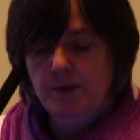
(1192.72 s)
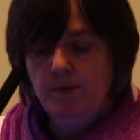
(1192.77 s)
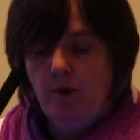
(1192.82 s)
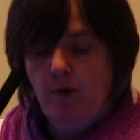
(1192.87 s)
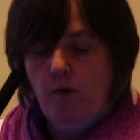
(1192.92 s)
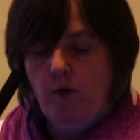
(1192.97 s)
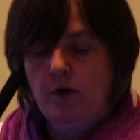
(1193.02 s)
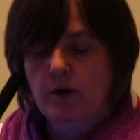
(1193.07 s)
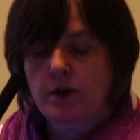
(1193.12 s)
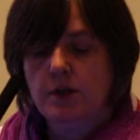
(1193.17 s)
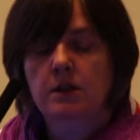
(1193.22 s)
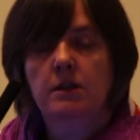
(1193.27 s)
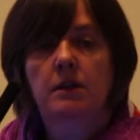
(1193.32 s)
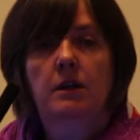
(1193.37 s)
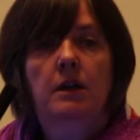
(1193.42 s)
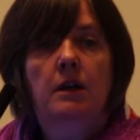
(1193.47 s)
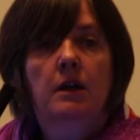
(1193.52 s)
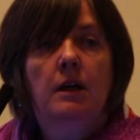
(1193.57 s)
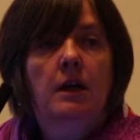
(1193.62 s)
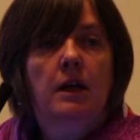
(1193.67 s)
support,
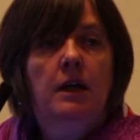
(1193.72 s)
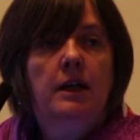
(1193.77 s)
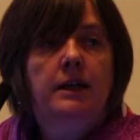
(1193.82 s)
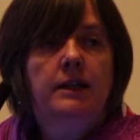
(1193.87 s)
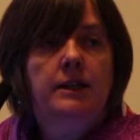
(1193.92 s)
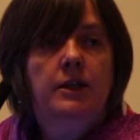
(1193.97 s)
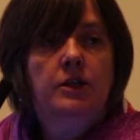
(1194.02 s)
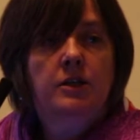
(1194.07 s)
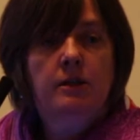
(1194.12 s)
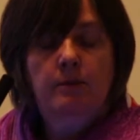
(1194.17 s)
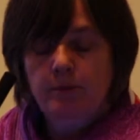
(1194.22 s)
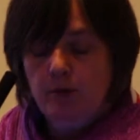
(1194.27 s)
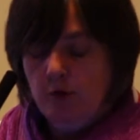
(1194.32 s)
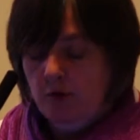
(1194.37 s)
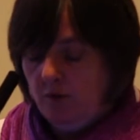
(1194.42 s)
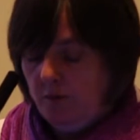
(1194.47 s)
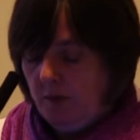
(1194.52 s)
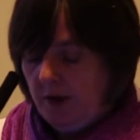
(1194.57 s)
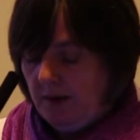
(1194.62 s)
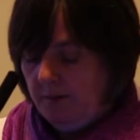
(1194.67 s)
leading to
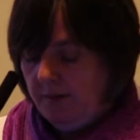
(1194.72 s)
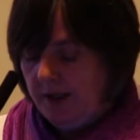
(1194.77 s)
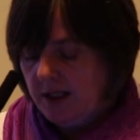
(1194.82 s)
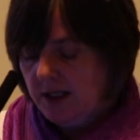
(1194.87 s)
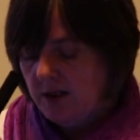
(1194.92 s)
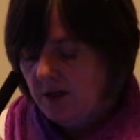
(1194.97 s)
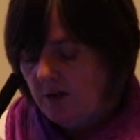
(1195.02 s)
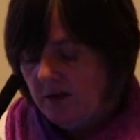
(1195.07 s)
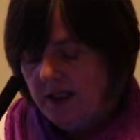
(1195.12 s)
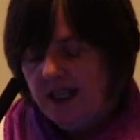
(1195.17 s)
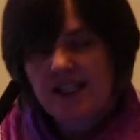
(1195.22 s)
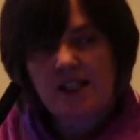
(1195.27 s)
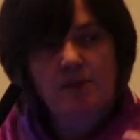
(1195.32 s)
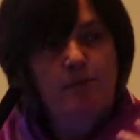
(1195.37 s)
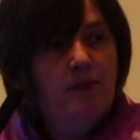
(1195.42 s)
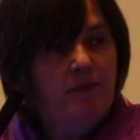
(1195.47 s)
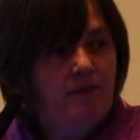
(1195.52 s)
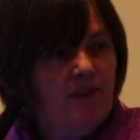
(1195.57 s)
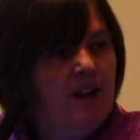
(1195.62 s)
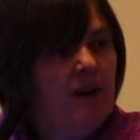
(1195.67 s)
improved well-being. So it's
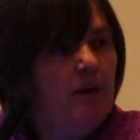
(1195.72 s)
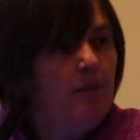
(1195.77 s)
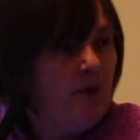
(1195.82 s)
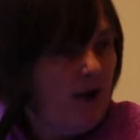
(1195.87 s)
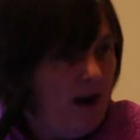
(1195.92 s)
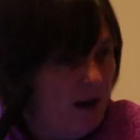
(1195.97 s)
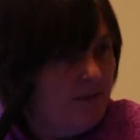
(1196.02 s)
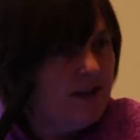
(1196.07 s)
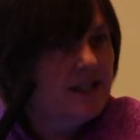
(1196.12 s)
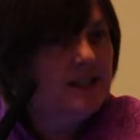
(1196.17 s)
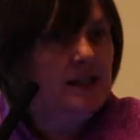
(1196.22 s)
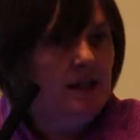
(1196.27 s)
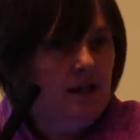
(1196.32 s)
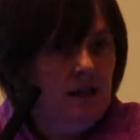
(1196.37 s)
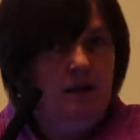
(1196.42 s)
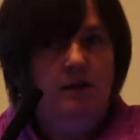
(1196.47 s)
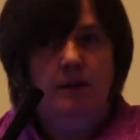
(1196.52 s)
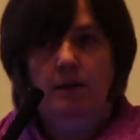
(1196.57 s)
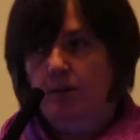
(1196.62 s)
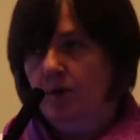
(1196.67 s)
very promising,
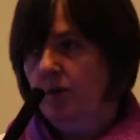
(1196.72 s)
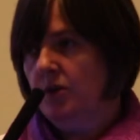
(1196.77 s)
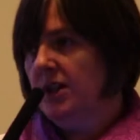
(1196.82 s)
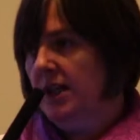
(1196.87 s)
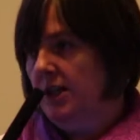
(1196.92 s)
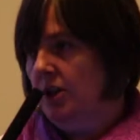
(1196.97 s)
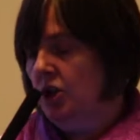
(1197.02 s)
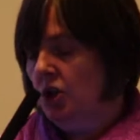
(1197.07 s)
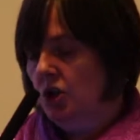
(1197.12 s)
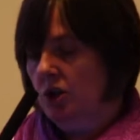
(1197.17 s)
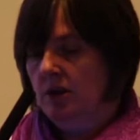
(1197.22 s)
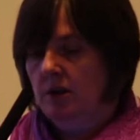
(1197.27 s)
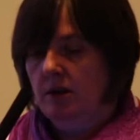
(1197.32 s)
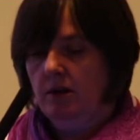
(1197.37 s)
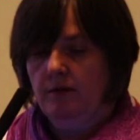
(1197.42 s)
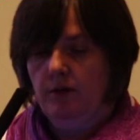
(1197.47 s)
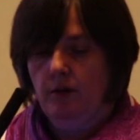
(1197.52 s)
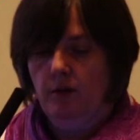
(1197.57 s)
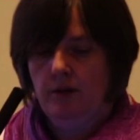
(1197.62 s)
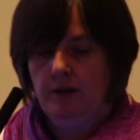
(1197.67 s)
the potential
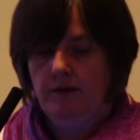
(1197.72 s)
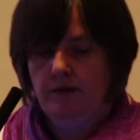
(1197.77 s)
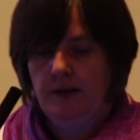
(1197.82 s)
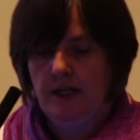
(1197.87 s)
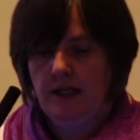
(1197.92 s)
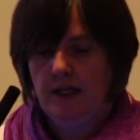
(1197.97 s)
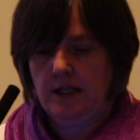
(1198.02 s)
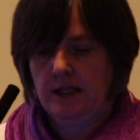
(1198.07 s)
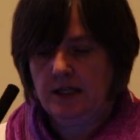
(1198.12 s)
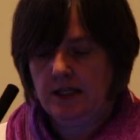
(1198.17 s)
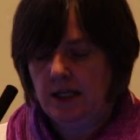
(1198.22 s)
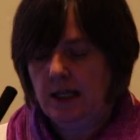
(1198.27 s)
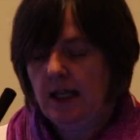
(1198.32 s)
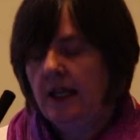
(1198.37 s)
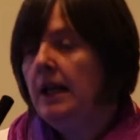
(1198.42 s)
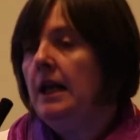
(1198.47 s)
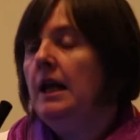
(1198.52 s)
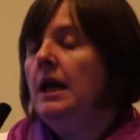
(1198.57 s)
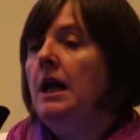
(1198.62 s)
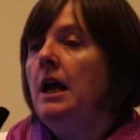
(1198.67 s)
of all of these.
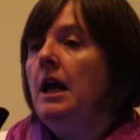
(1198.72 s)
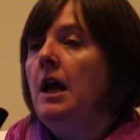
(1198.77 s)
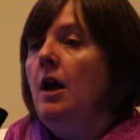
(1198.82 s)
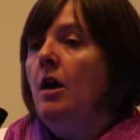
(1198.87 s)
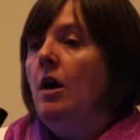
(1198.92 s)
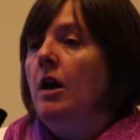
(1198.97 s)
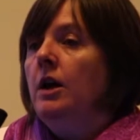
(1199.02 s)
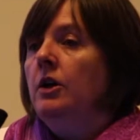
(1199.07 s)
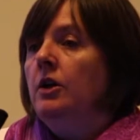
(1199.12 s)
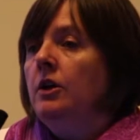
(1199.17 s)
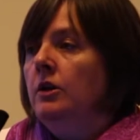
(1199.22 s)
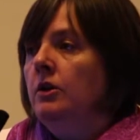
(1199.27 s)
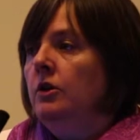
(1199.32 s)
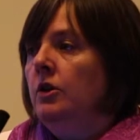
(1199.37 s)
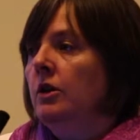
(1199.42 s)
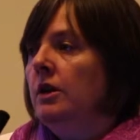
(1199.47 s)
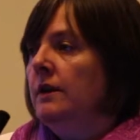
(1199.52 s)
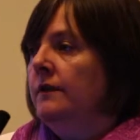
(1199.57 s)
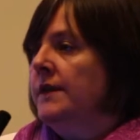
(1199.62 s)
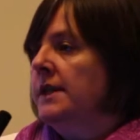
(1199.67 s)

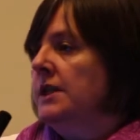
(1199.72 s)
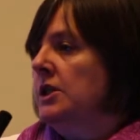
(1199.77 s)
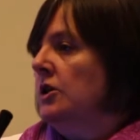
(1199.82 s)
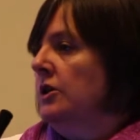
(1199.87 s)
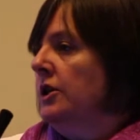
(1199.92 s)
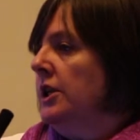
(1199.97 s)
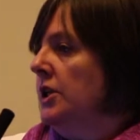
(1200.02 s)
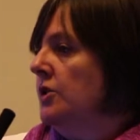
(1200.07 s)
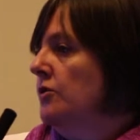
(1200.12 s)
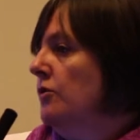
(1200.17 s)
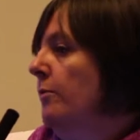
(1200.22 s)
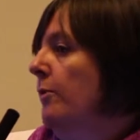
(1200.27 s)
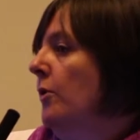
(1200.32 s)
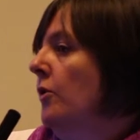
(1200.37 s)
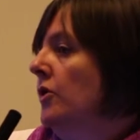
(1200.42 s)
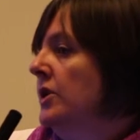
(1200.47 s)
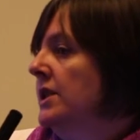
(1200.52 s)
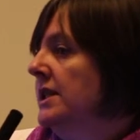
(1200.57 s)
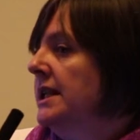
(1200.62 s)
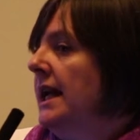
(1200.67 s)
None of the studies
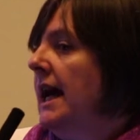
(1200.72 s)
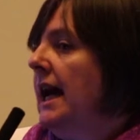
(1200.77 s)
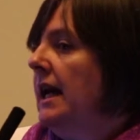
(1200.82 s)
reported